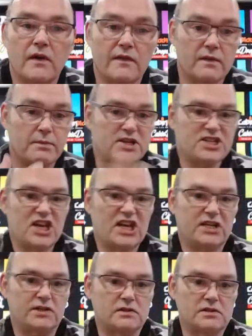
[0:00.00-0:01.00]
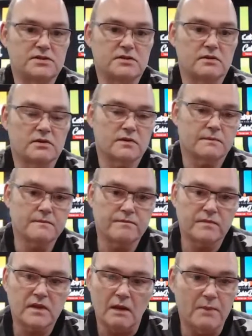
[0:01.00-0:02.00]
the materials,
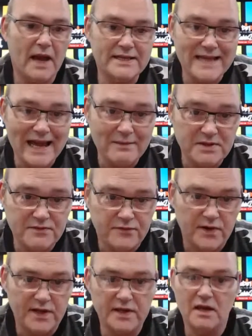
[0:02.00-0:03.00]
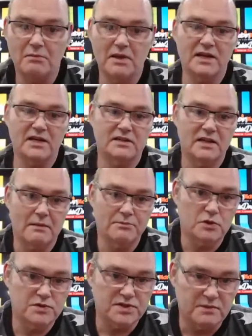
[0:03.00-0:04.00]
My time is free. I'm
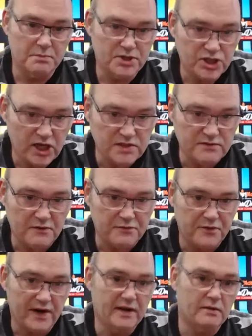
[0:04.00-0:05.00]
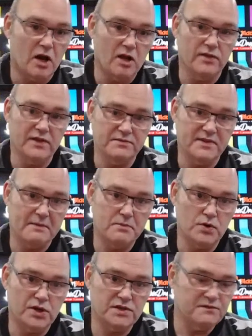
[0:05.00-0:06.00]
using the machines for free. All that
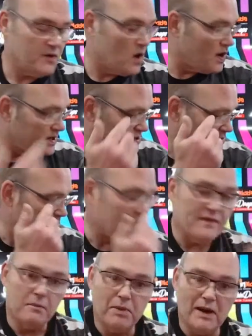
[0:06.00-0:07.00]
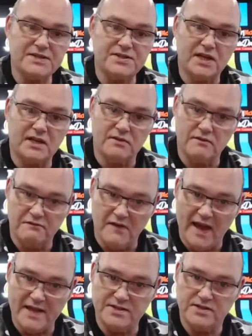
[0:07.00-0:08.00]
money is for is to buy the plastic and the
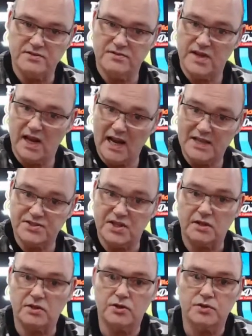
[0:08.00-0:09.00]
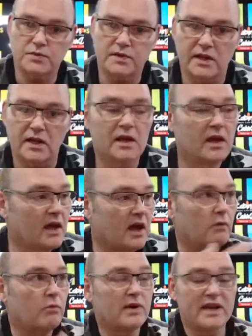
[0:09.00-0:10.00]
visors and the elastic that goes with it.
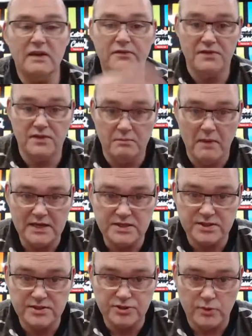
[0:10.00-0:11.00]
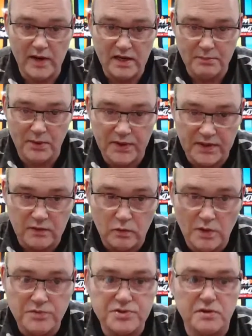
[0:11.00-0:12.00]
And we're giving the masks to anybody that
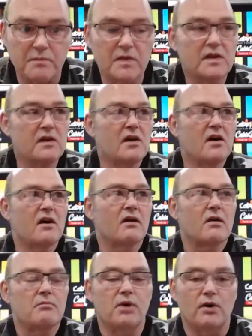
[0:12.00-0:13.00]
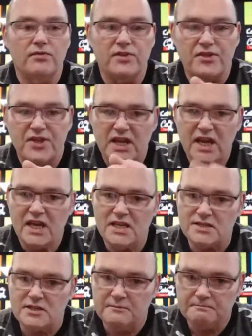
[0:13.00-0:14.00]
wants them. But the thing
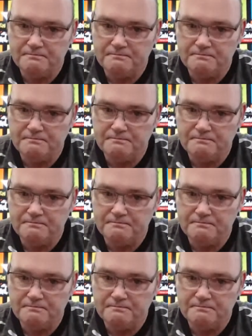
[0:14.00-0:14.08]
is,